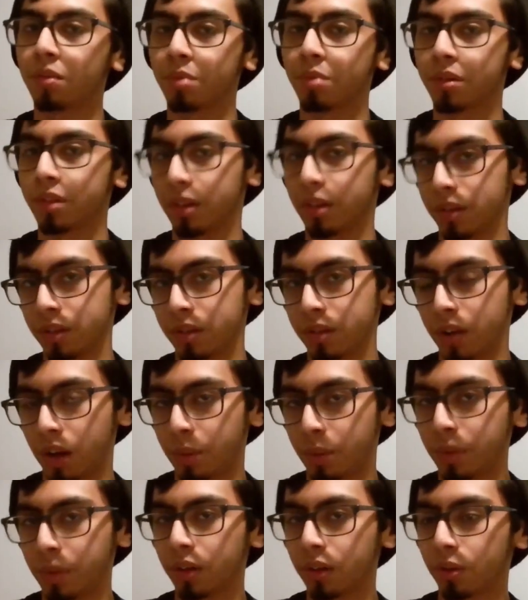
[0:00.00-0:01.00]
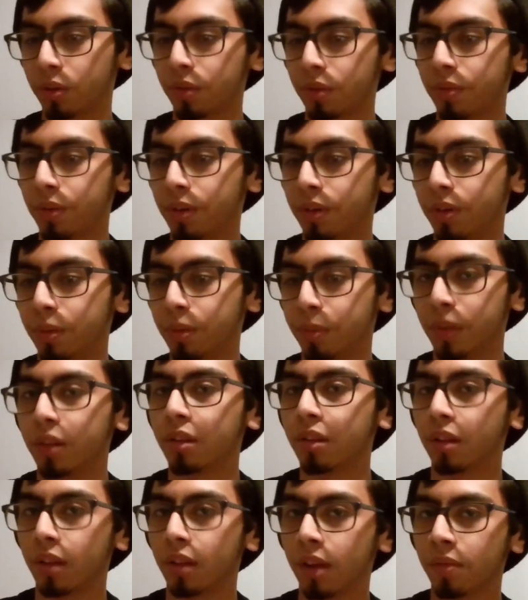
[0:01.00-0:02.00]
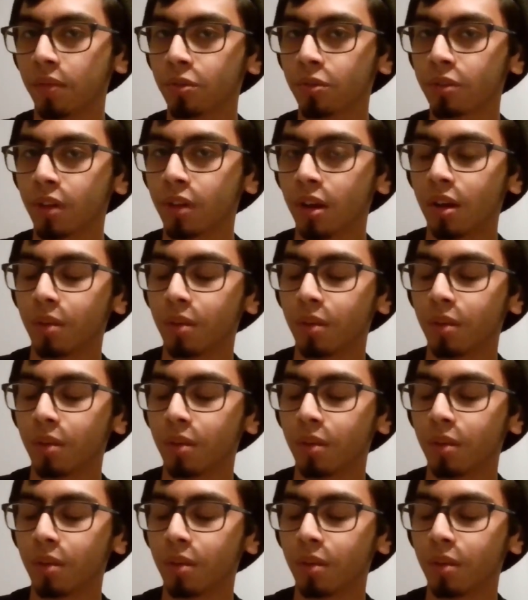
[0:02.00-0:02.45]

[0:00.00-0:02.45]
precise timing in order for you to beat the levels,